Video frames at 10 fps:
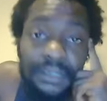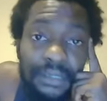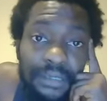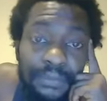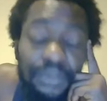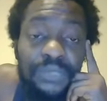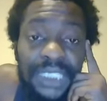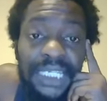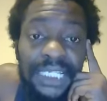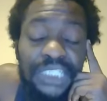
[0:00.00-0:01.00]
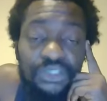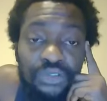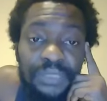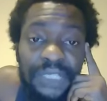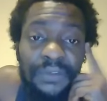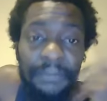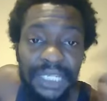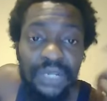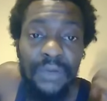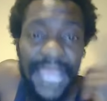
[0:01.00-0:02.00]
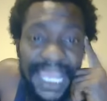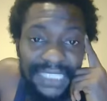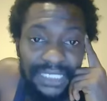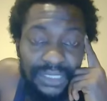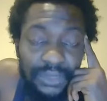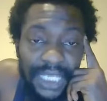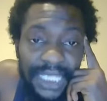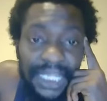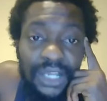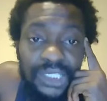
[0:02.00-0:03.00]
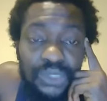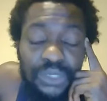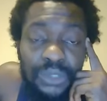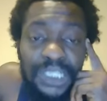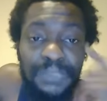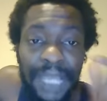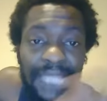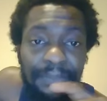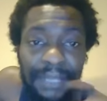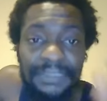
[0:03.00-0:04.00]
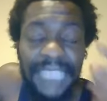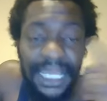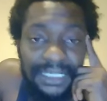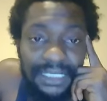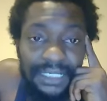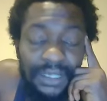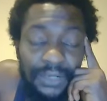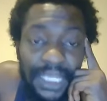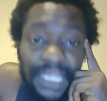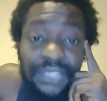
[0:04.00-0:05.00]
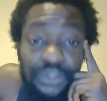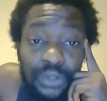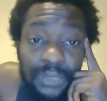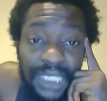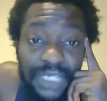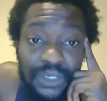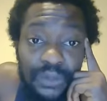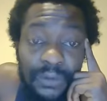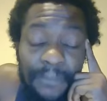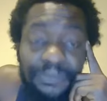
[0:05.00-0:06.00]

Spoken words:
Protein is groups of amino acids, okay? They're also known as polypeptides, okay? And you know what they do?